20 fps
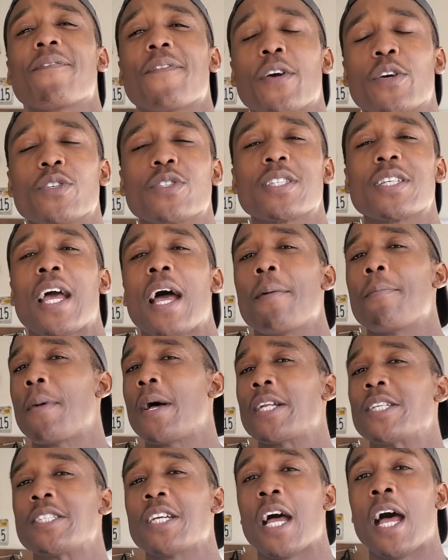first got
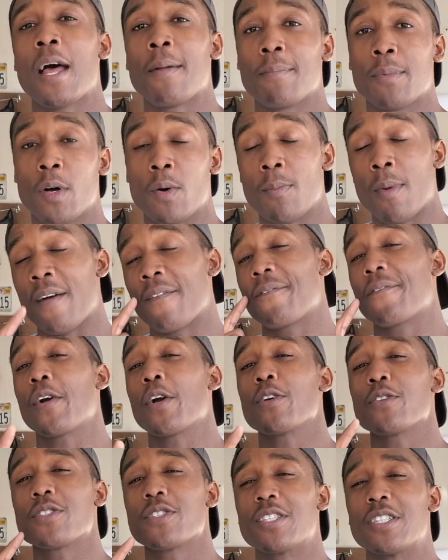my Jon boat, my
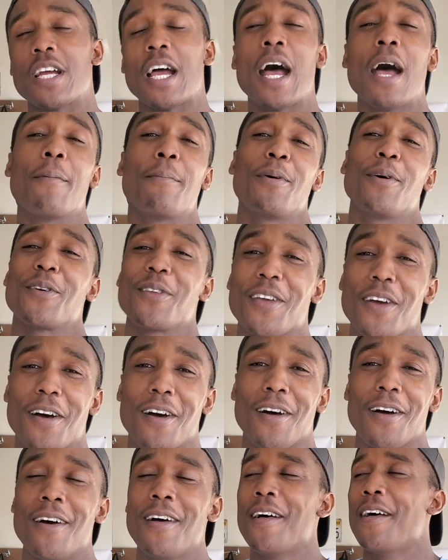first Jon boat,
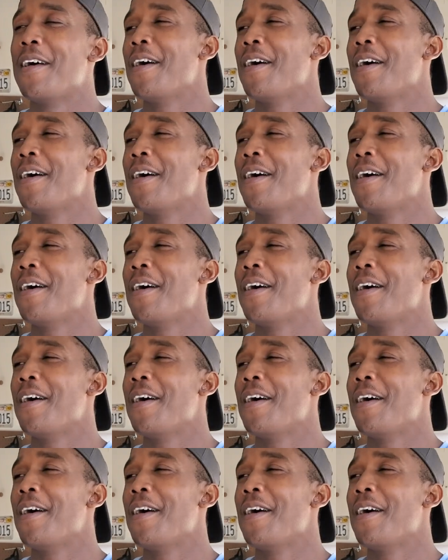y'all.